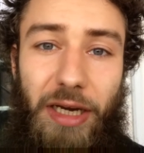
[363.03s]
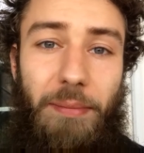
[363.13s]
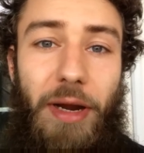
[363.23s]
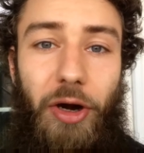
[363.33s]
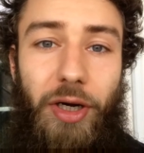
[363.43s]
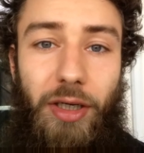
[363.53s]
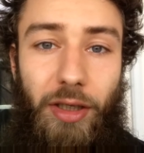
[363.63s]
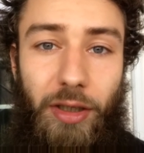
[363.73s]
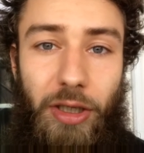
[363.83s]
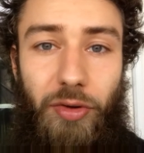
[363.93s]
and
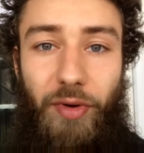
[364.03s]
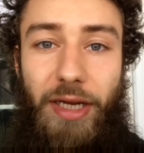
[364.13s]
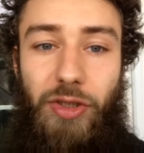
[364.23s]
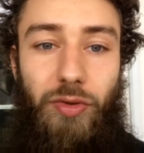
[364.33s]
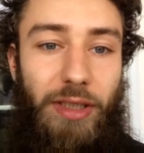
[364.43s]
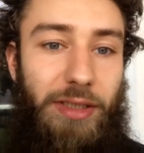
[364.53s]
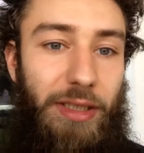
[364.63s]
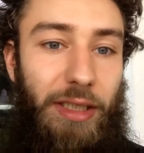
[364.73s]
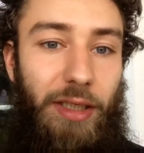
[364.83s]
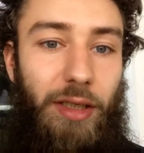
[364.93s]
America, right? So
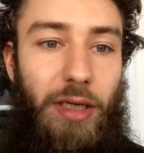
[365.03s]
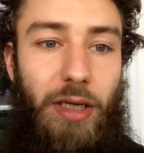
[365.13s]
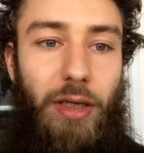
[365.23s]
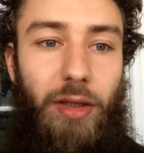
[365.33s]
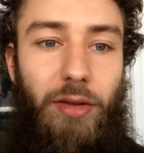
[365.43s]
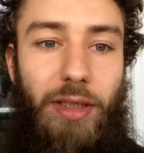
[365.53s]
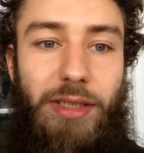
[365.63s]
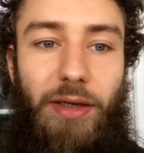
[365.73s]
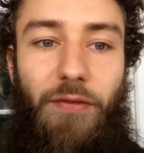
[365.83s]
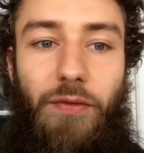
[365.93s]
that's like
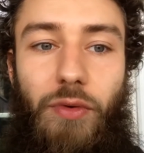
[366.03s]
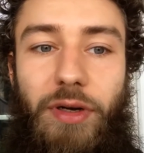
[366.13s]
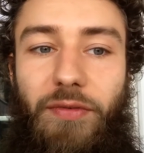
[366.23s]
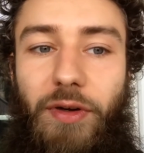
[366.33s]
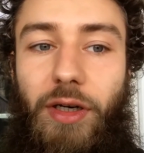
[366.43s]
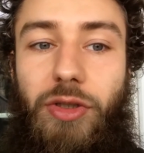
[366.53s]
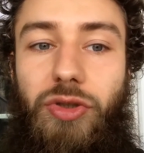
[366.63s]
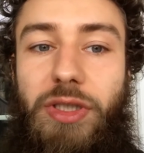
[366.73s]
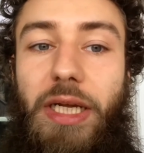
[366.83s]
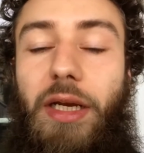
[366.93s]
4 different
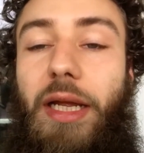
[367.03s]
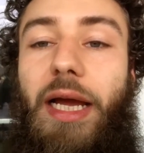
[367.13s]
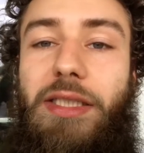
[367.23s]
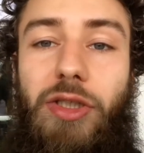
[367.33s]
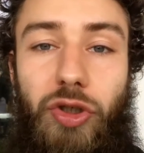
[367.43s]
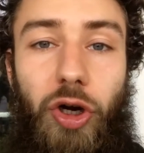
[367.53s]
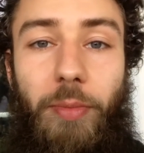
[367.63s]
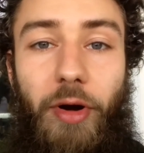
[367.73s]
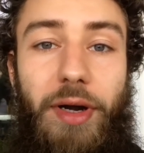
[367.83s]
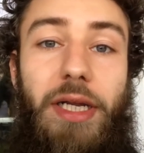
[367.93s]
countries. And yeah, I said
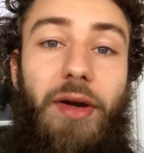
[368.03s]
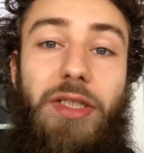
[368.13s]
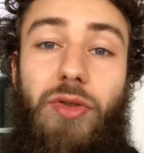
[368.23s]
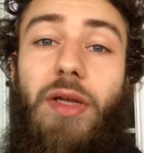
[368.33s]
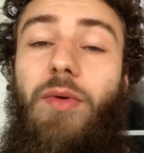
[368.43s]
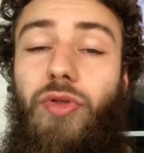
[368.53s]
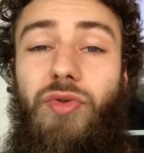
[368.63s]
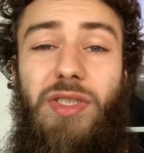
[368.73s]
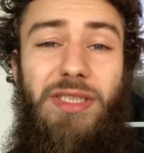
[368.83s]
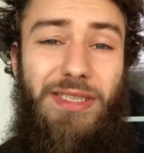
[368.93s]
Europe already, right? So they went
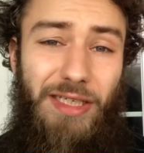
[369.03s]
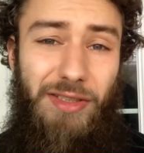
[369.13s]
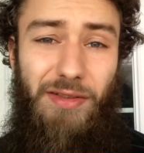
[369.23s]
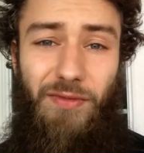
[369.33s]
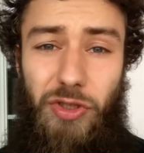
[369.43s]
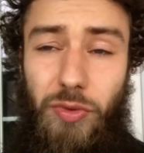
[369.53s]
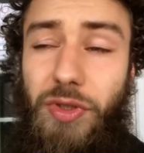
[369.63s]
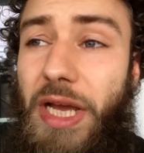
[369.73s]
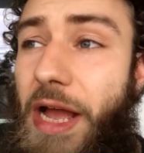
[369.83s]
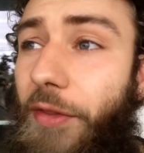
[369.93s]
through 60,000
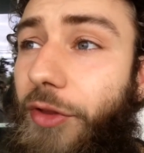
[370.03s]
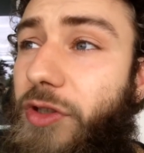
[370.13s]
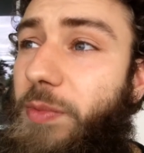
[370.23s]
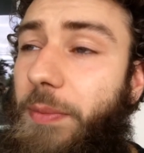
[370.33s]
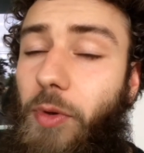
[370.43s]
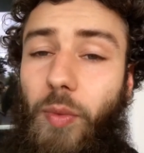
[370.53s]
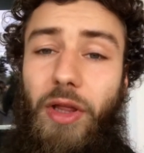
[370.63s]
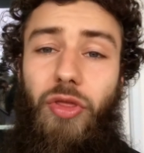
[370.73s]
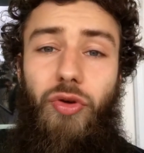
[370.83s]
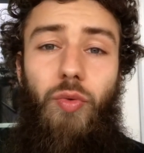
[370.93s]
individuals. Those people
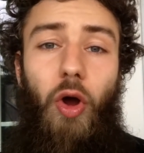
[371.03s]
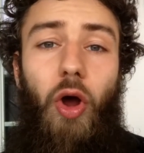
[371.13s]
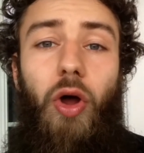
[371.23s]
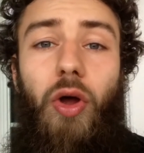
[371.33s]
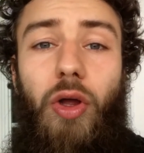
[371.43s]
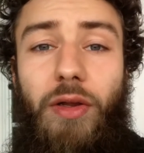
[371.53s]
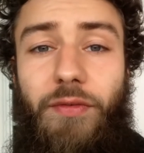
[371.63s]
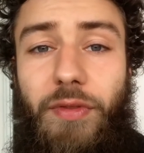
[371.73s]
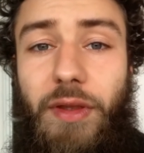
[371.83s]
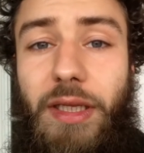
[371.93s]
went through all
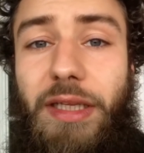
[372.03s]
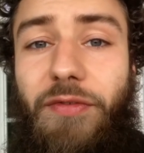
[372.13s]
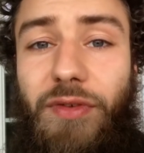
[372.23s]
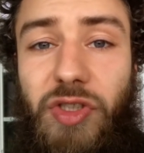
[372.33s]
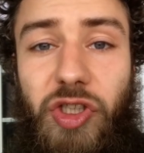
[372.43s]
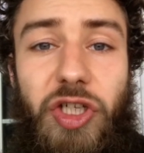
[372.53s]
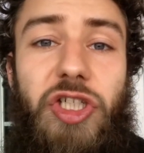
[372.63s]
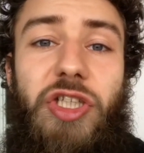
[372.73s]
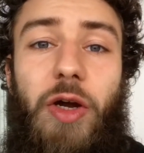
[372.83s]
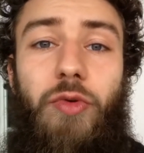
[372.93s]
of the different
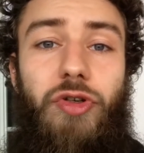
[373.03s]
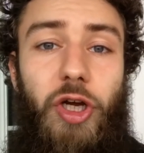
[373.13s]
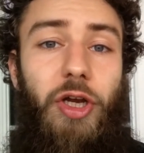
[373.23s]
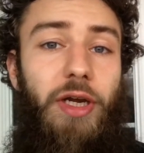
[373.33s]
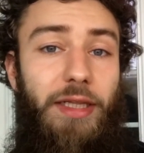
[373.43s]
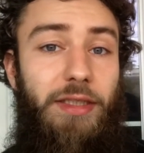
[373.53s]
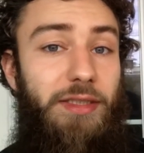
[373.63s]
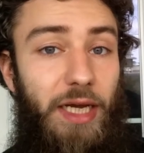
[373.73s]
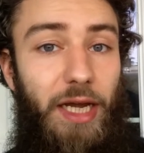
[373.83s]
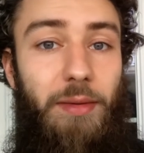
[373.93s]
studies that were done at the
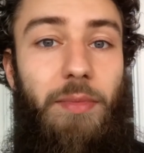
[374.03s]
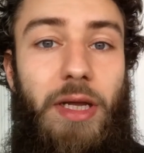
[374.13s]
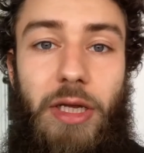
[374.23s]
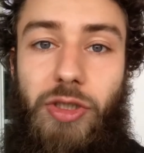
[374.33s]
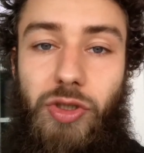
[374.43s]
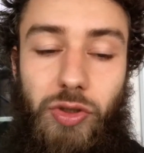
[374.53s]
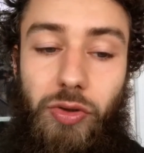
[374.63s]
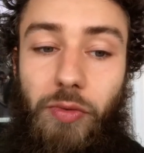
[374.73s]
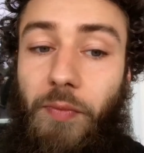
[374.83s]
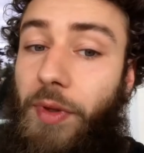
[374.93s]
time.
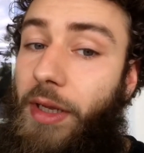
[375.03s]
So